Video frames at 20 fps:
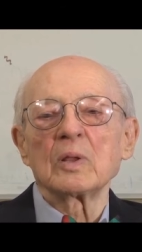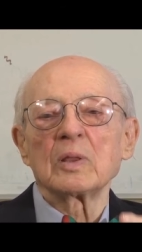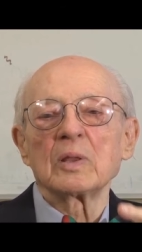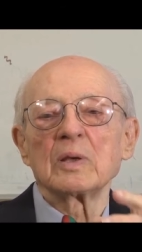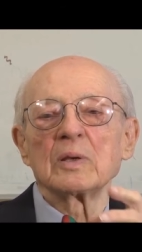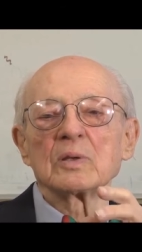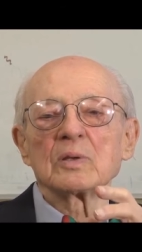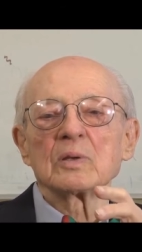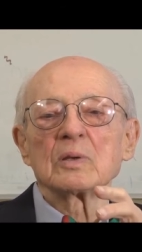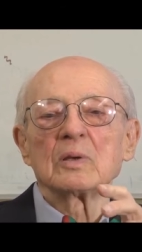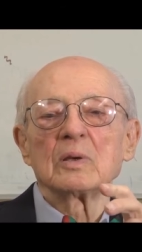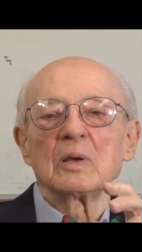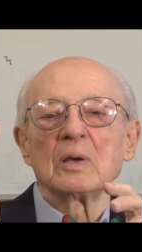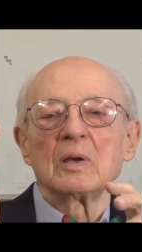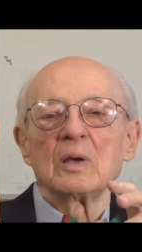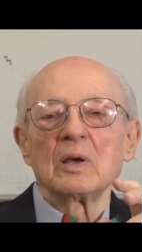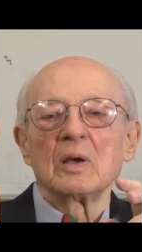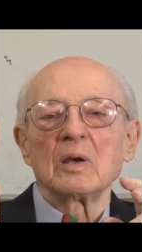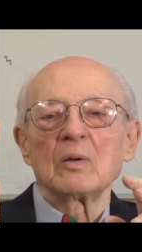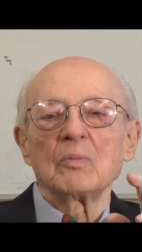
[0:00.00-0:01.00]
with this,
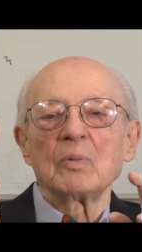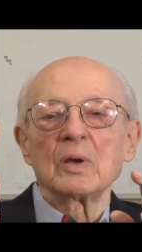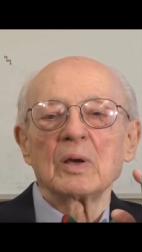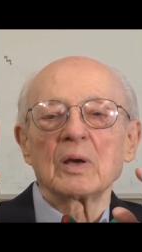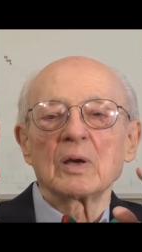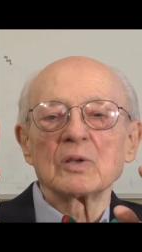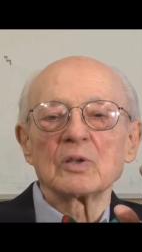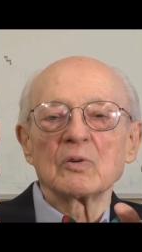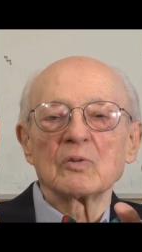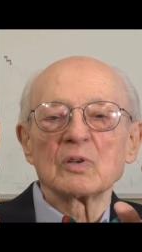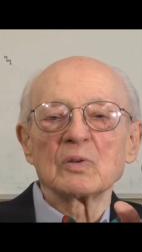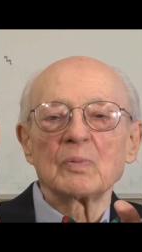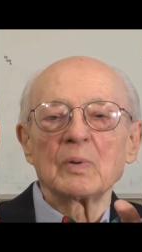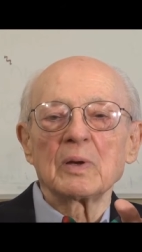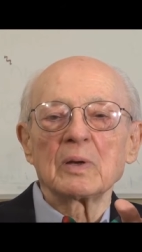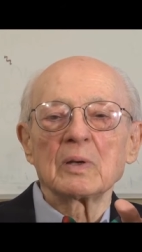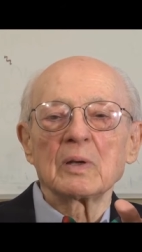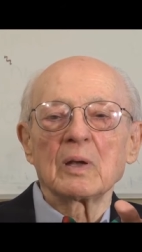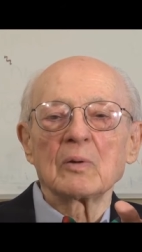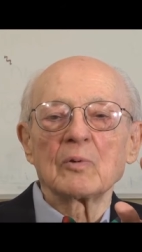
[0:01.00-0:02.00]
because it was
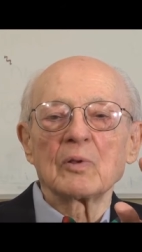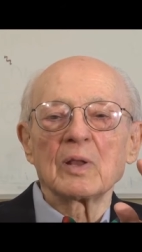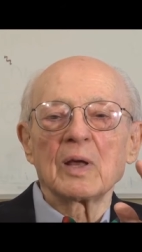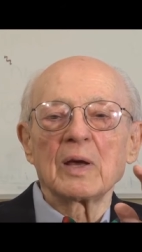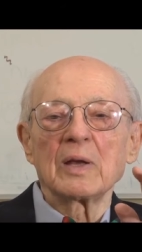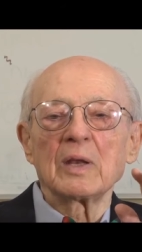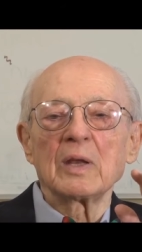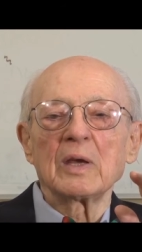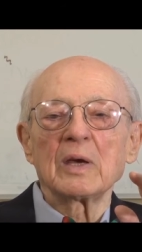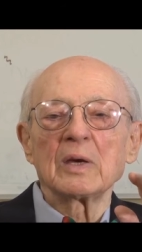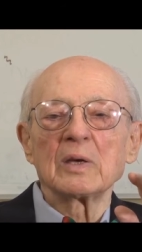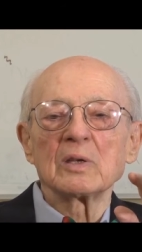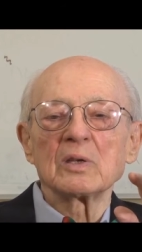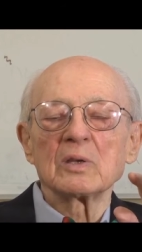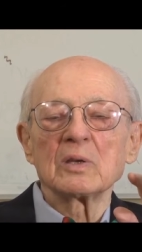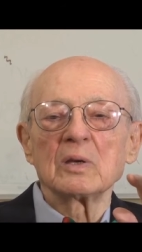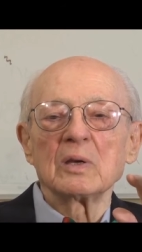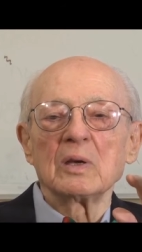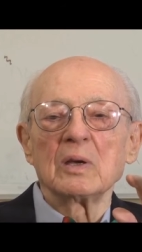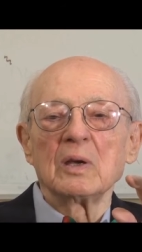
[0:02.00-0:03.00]
being done with
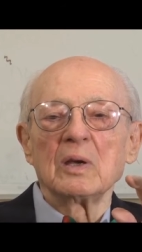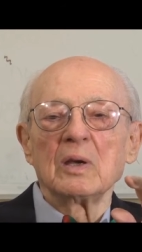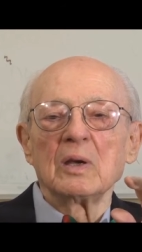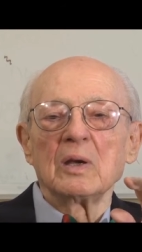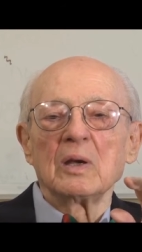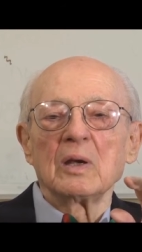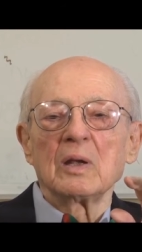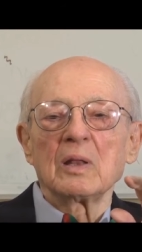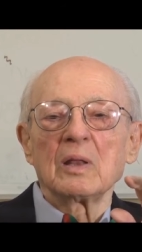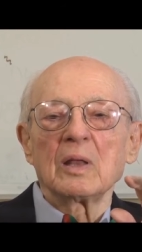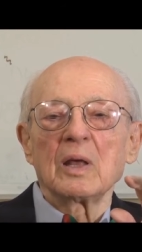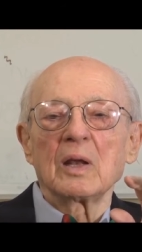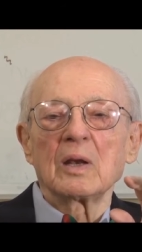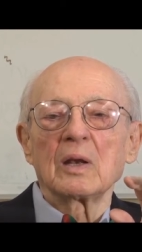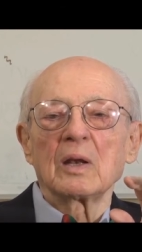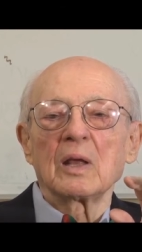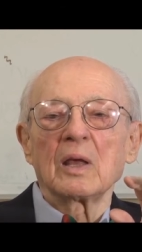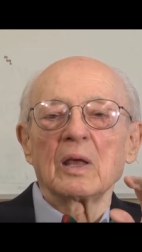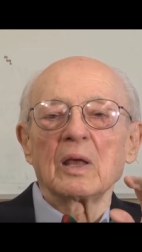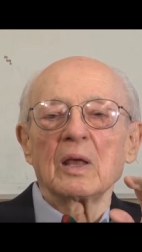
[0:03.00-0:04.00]
IDS,
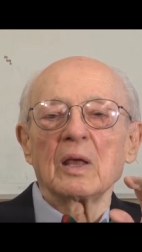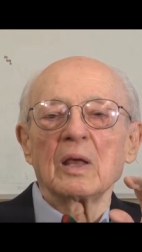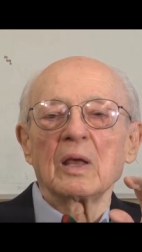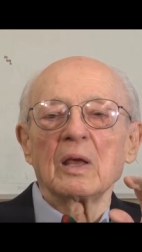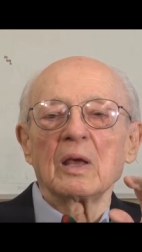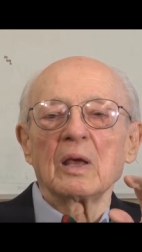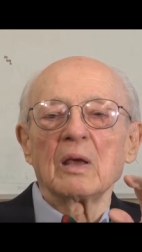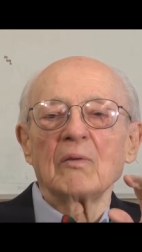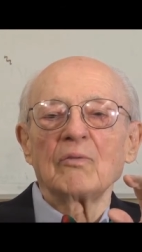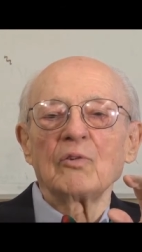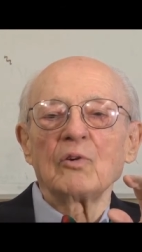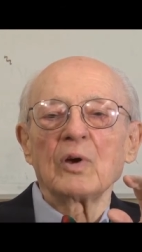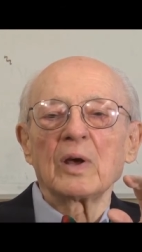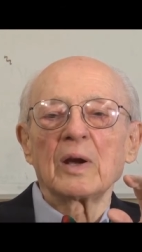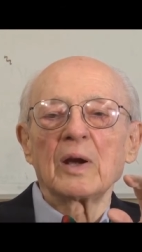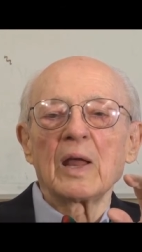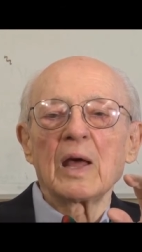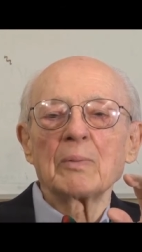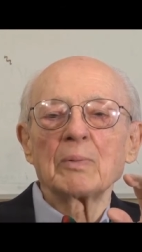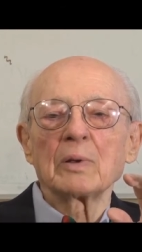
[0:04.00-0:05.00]
that uh, if you
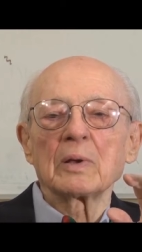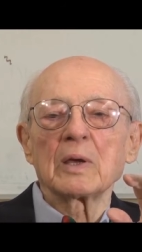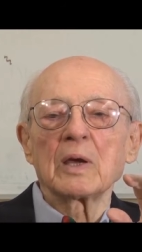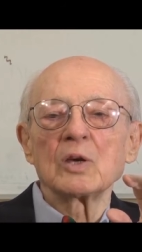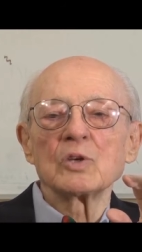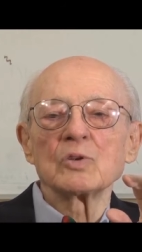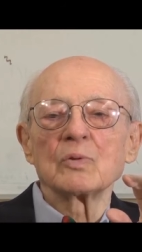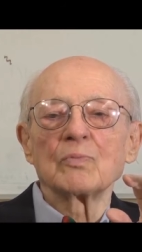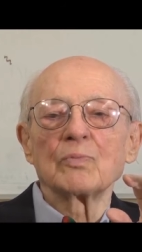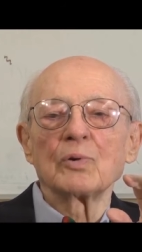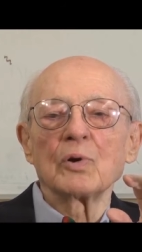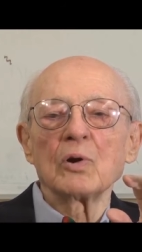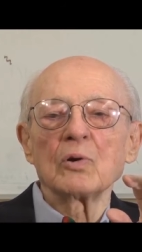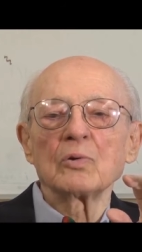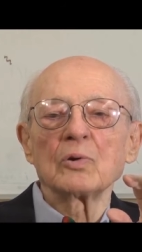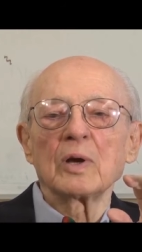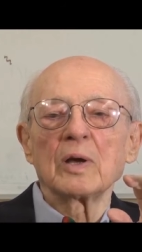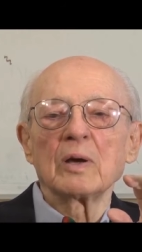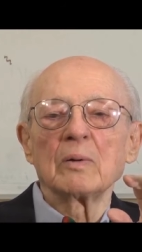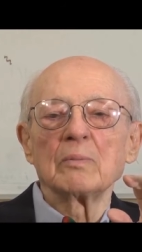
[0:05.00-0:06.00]
had an application
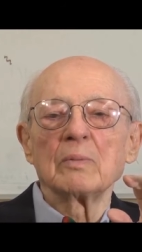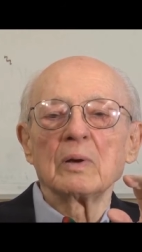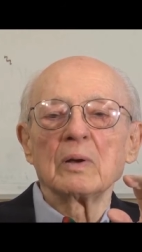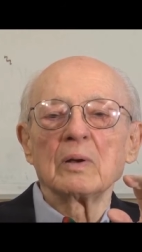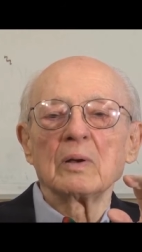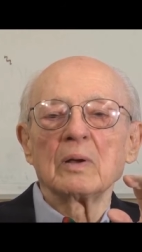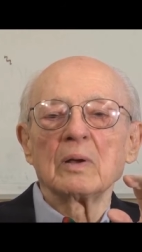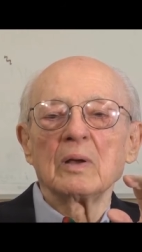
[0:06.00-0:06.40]
program